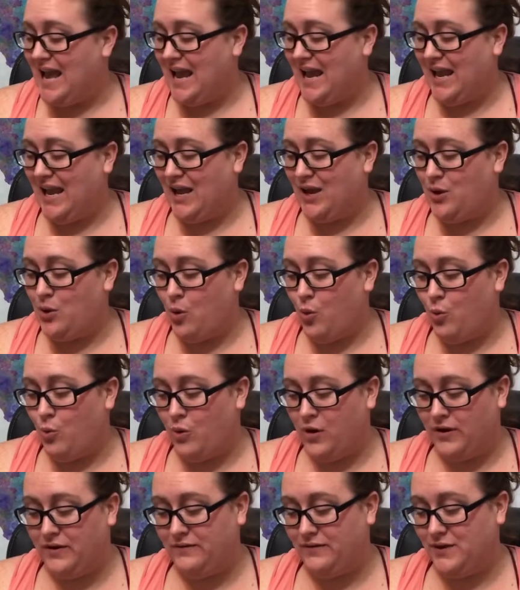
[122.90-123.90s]
and
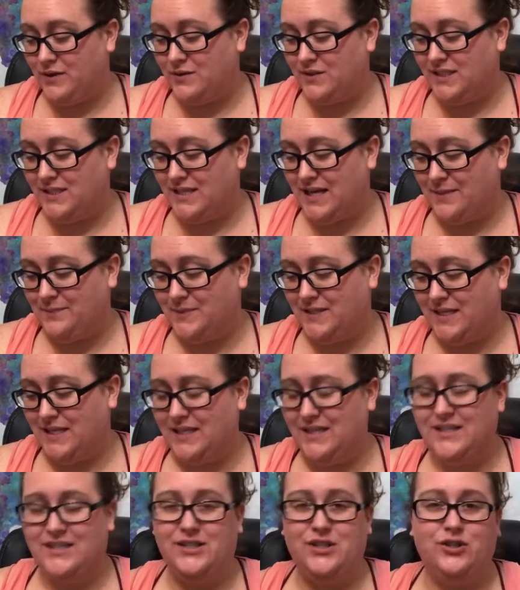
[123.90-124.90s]
one of those steps
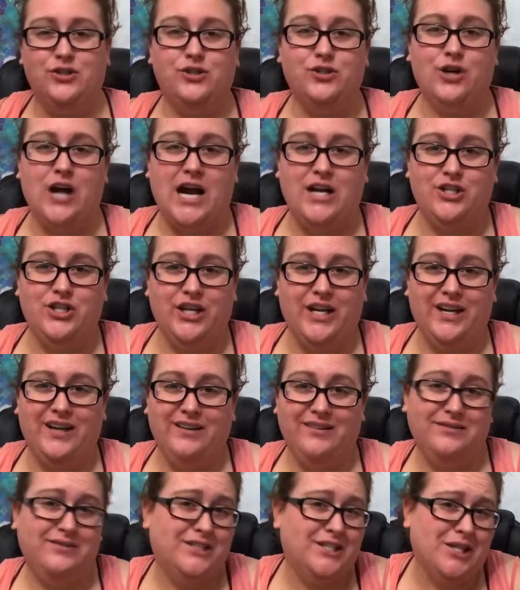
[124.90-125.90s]
is
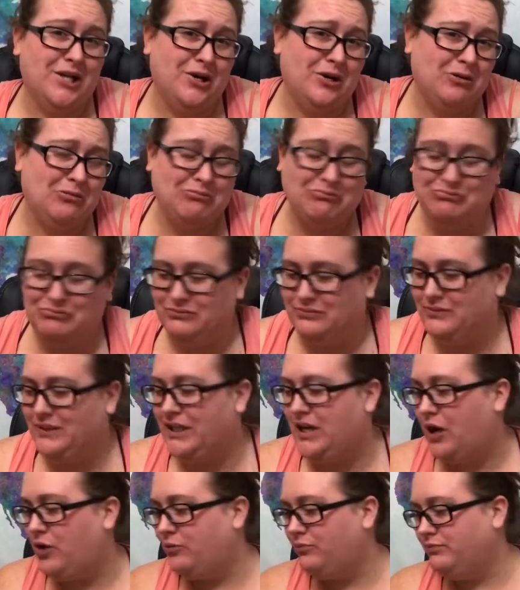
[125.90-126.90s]
scratching. So, you
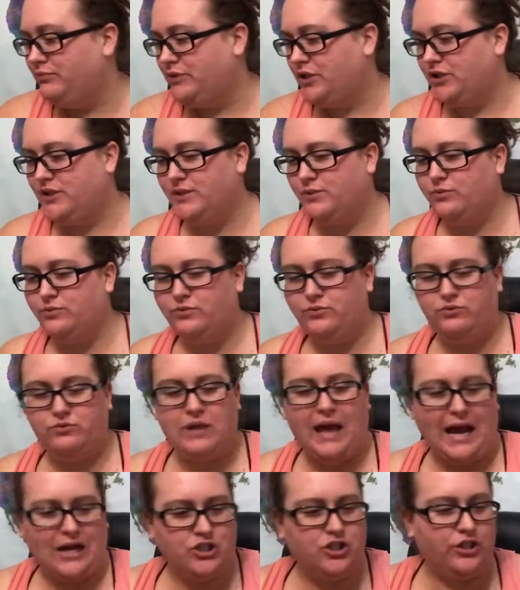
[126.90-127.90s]
know, there's
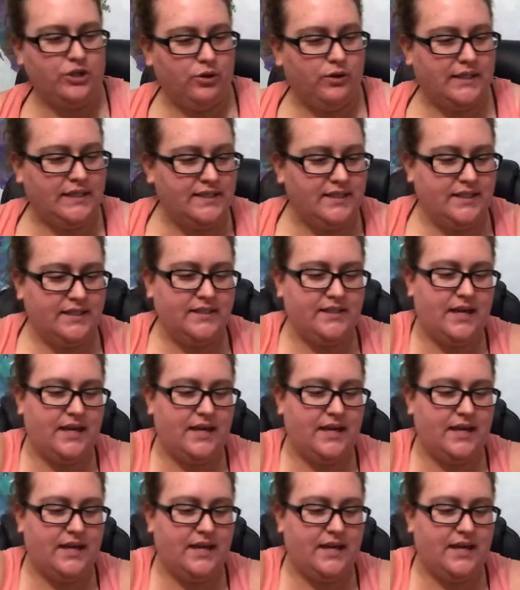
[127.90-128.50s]
actually only 6